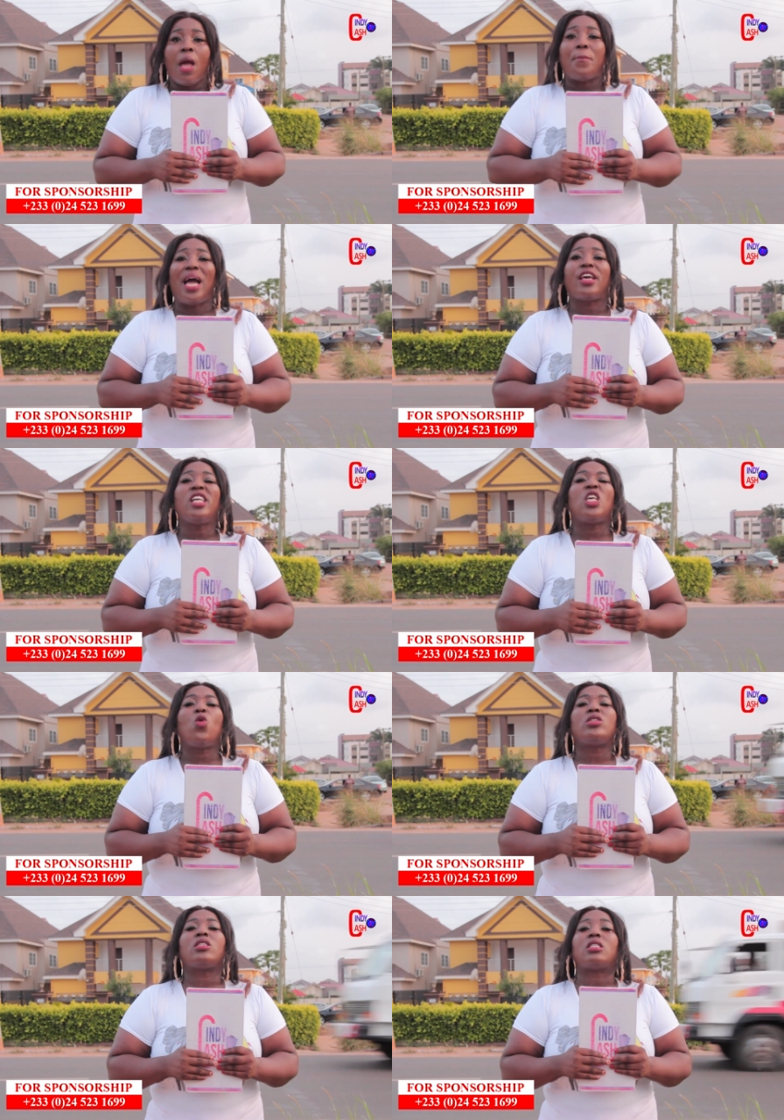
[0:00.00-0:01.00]
My case
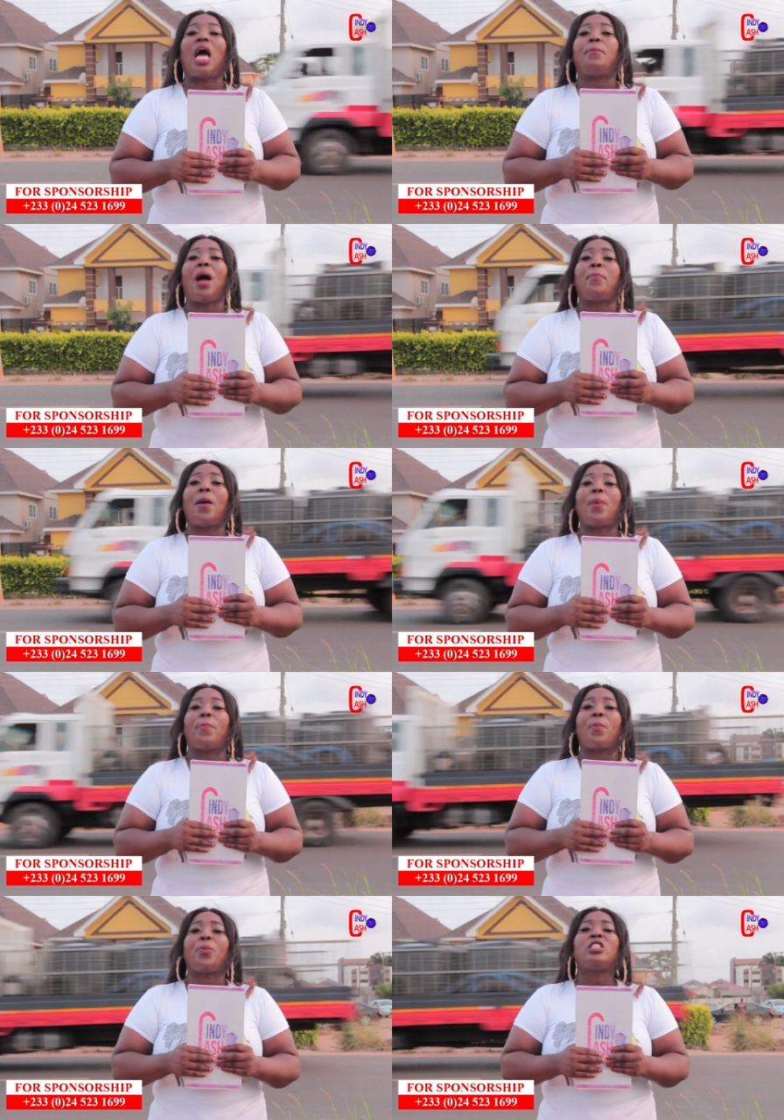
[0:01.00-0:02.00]
was Saba, Papa,
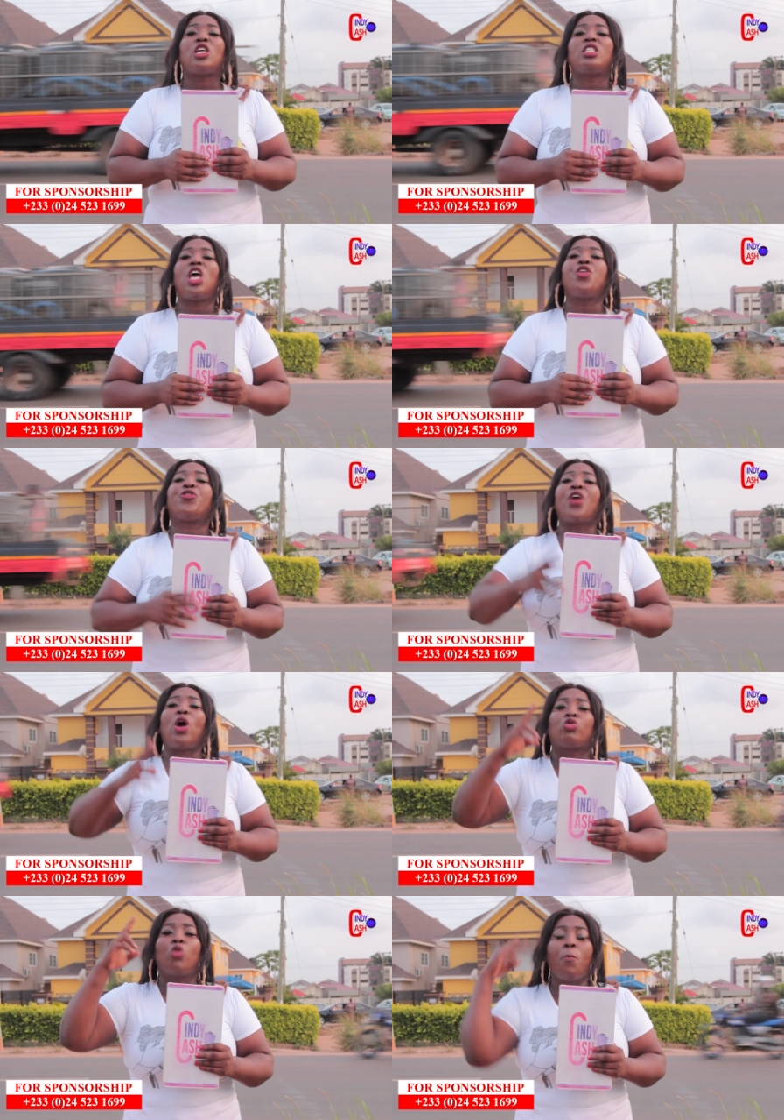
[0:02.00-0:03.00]
Papa, say,
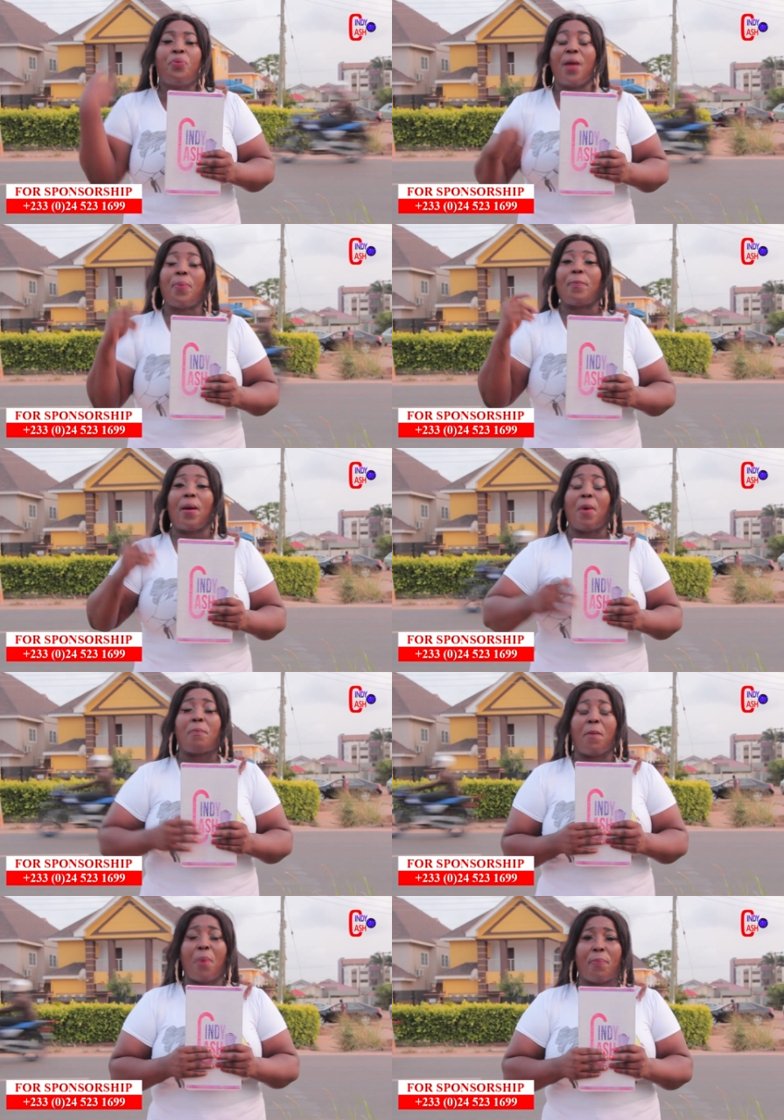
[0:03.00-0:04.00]
Chow, Tumpre, Papa,
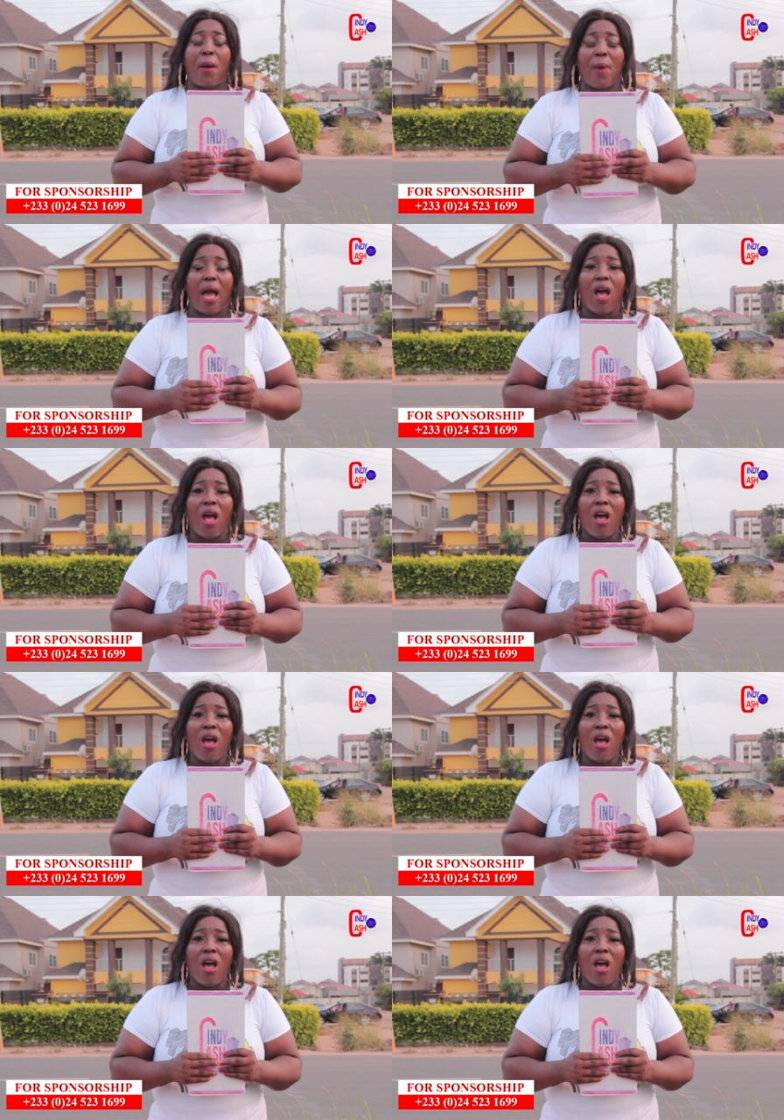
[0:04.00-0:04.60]
Papa, Papa.